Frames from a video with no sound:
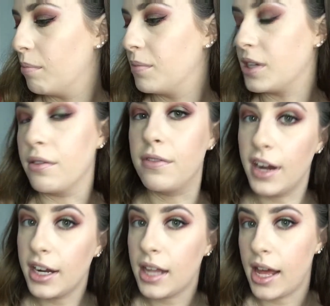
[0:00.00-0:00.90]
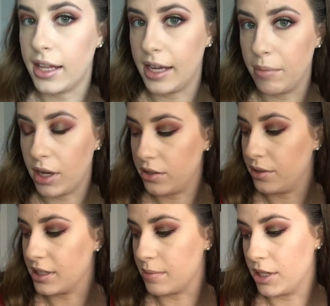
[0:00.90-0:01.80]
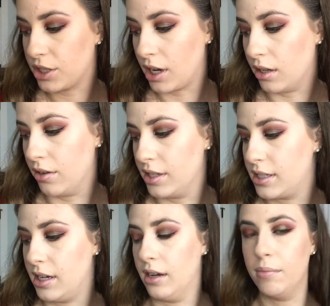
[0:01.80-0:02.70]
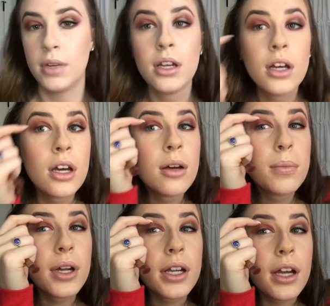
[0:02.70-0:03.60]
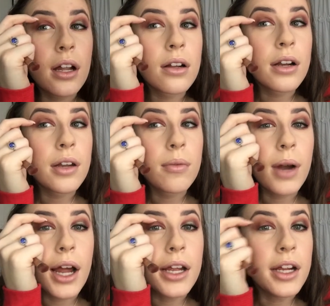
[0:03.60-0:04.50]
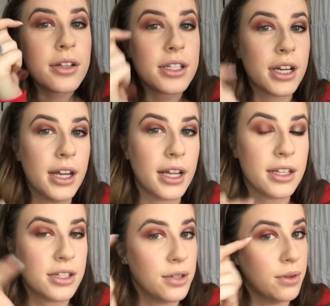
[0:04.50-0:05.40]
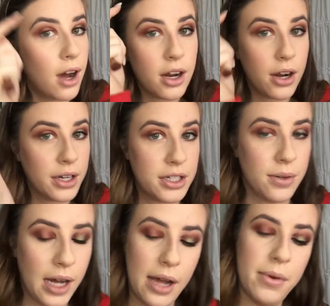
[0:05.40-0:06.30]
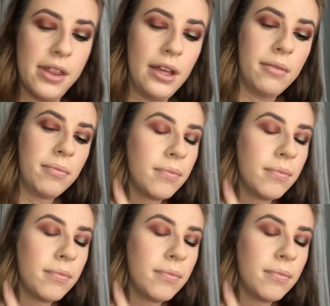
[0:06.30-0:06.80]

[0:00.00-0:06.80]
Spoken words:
So very lightly, I'm not doing as much color this time. Putting color in right here to connect the 2, not going too high with it.